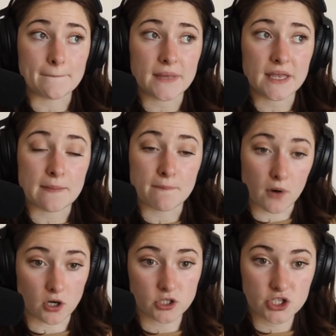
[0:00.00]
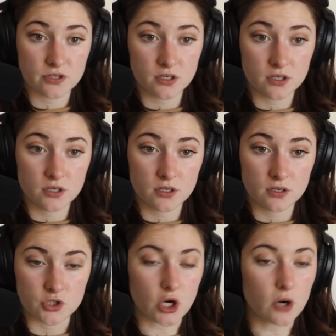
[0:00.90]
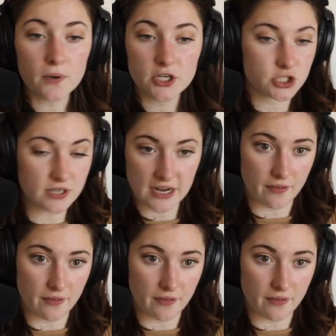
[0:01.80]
in March. Don't put a due date